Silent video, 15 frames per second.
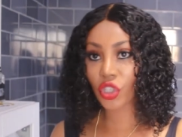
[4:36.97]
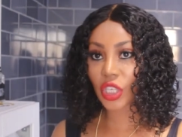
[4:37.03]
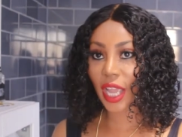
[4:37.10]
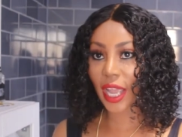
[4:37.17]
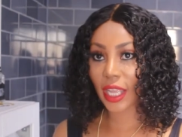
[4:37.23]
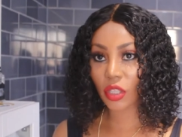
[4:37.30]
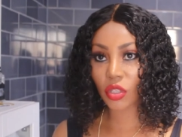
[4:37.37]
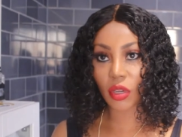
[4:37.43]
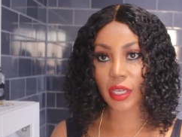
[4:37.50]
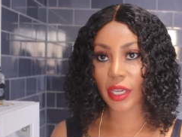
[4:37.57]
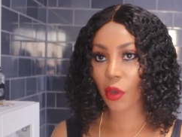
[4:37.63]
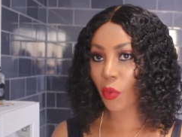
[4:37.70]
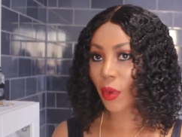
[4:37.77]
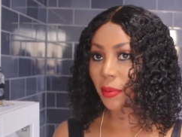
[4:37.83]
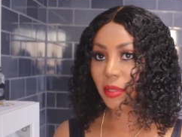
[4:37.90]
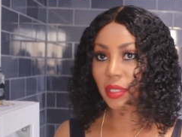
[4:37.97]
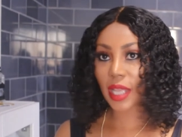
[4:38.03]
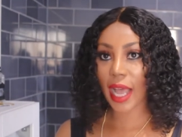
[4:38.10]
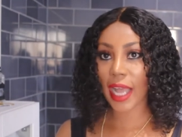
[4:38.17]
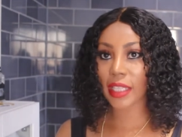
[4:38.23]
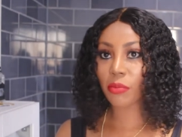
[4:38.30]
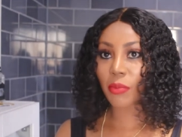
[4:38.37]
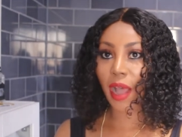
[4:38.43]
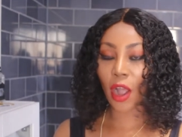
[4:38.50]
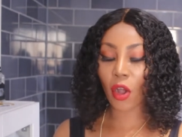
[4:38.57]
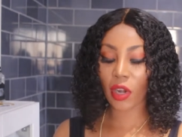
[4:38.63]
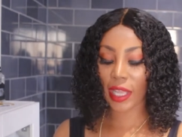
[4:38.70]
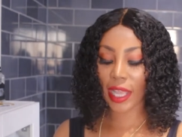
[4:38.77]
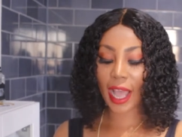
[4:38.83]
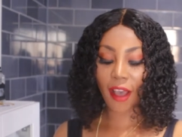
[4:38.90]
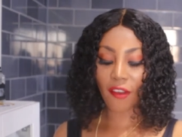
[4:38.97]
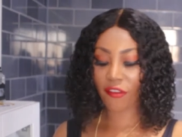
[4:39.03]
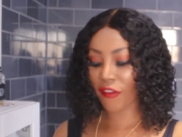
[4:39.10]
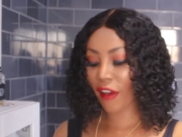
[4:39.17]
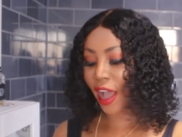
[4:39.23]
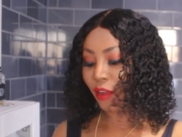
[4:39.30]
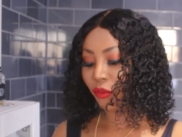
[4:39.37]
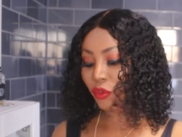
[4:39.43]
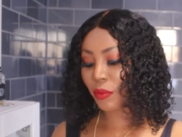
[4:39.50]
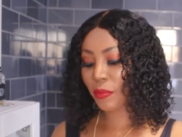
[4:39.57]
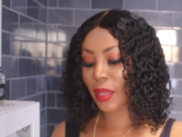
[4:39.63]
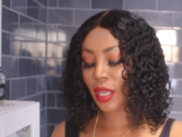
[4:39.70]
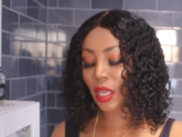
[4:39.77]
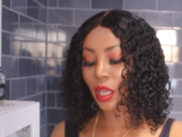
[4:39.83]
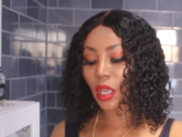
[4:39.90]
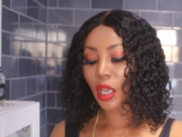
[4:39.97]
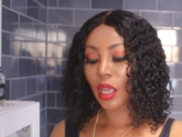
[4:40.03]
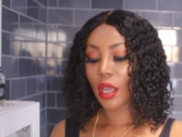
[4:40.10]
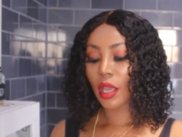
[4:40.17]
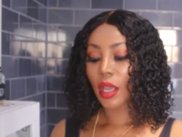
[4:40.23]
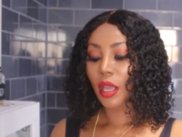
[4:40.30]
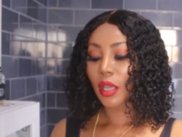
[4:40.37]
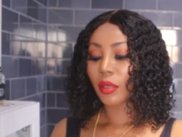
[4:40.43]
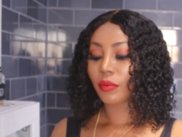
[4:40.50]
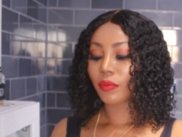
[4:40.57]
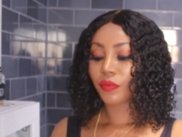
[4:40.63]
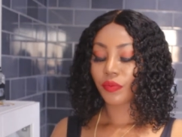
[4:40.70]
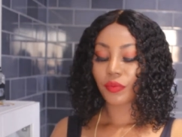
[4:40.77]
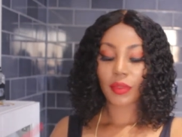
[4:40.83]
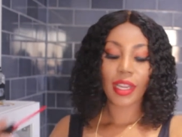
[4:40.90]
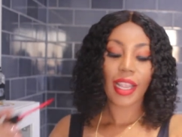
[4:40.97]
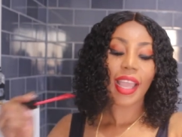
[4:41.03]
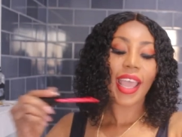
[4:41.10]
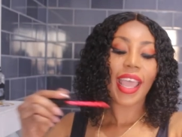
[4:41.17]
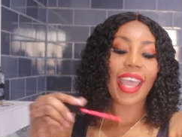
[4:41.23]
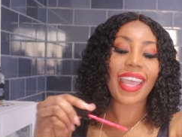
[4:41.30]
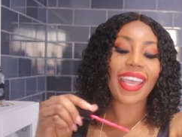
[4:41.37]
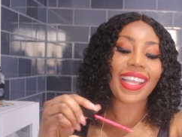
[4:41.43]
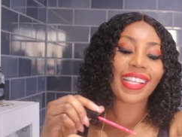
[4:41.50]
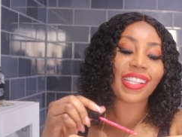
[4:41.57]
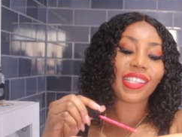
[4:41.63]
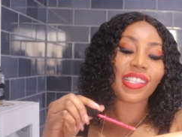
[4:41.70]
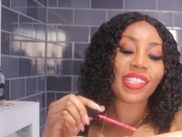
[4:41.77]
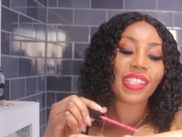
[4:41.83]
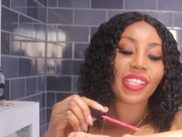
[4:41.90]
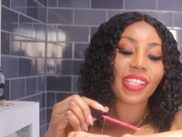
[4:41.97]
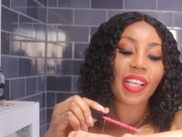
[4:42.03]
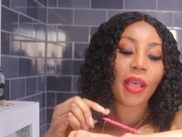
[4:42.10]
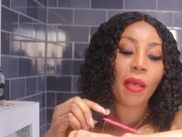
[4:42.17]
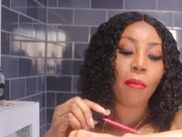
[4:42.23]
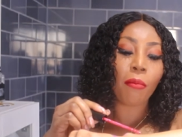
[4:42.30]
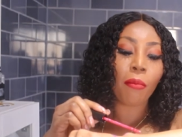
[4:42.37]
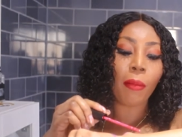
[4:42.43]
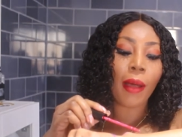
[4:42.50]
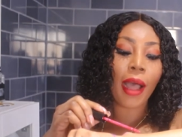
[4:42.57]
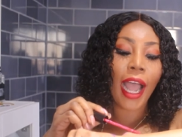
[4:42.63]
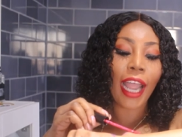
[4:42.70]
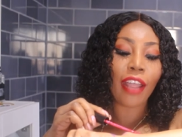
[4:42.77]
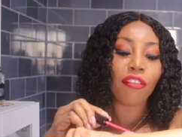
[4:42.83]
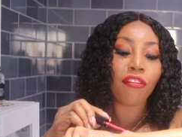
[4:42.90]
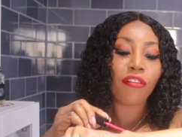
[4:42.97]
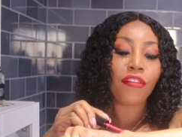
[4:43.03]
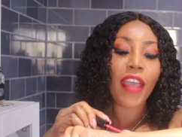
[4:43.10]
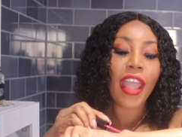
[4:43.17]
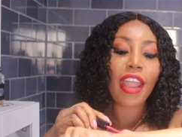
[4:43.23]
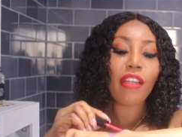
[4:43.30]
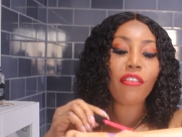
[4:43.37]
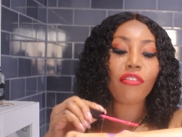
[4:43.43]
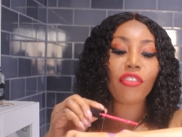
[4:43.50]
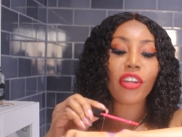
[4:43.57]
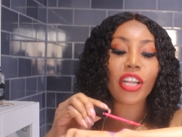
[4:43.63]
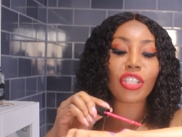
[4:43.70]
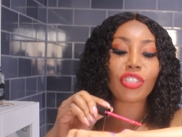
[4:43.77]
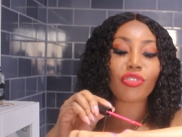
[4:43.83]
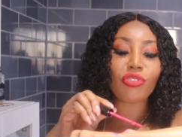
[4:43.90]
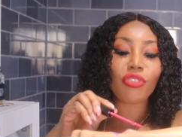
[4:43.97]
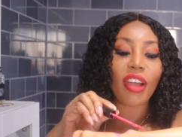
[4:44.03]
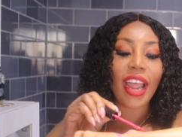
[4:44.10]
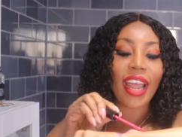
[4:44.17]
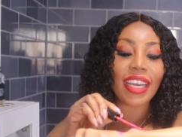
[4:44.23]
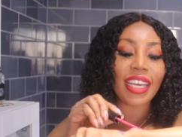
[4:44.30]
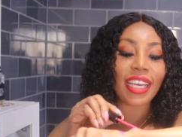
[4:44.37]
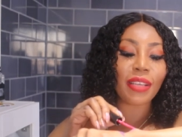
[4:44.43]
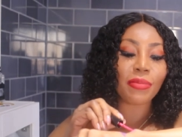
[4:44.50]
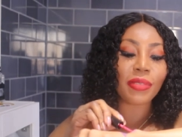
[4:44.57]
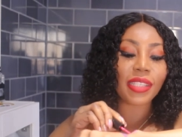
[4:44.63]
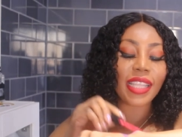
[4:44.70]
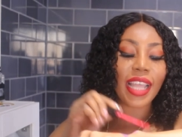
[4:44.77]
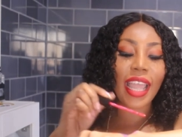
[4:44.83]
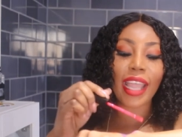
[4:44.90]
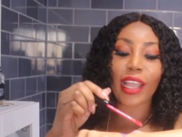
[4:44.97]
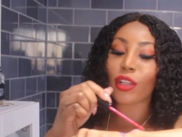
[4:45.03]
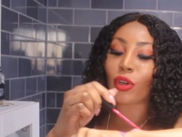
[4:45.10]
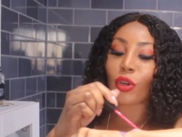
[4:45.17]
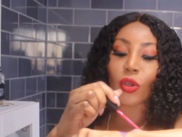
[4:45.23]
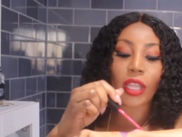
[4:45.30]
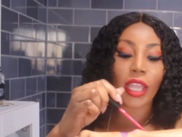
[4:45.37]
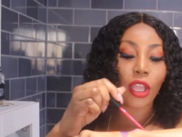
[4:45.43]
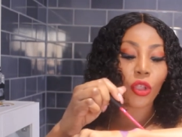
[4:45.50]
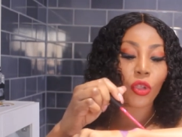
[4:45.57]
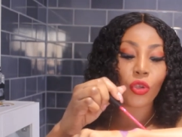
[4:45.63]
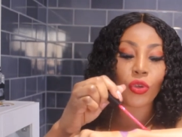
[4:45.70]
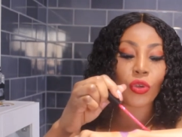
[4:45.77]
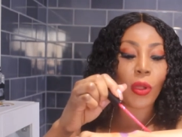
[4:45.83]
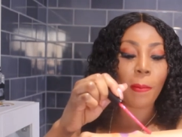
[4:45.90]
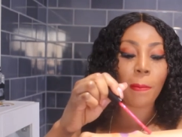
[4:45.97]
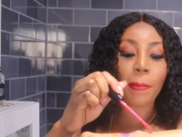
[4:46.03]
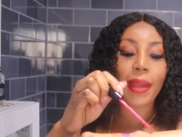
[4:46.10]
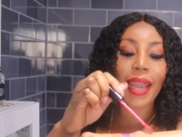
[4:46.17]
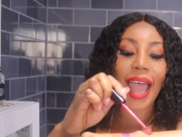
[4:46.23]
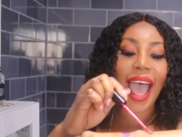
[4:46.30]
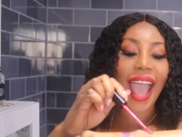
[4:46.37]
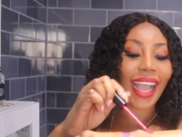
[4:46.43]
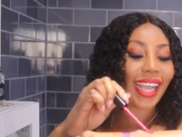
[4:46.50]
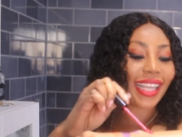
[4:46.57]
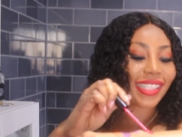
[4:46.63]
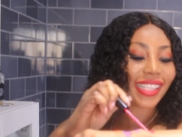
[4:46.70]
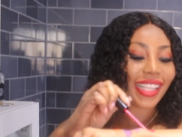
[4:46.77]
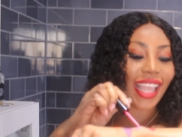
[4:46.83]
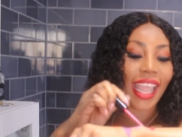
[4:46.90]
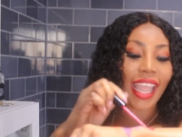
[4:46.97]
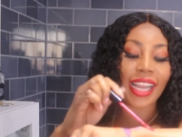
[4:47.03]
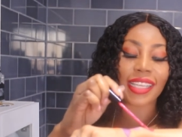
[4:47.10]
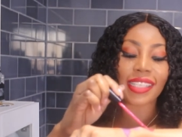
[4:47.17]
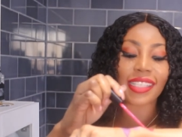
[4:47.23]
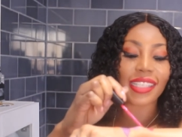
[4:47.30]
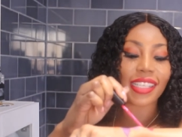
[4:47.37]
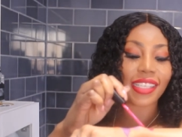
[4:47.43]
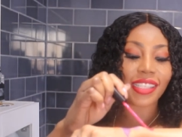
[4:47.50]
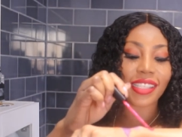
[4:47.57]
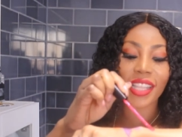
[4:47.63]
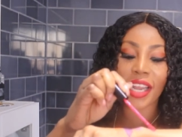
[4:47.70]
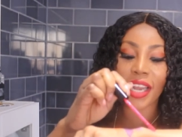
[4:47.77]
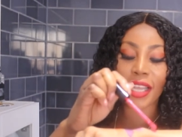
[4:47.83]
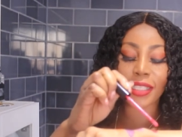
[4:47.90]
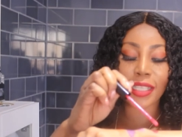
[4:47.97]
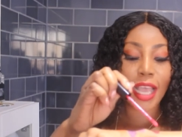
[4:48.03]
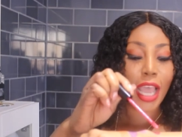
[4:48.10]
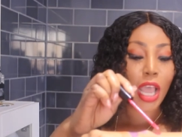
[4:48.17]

shades on their website but i only have five with me Is my favorite red lipstick looking good on black skin sisters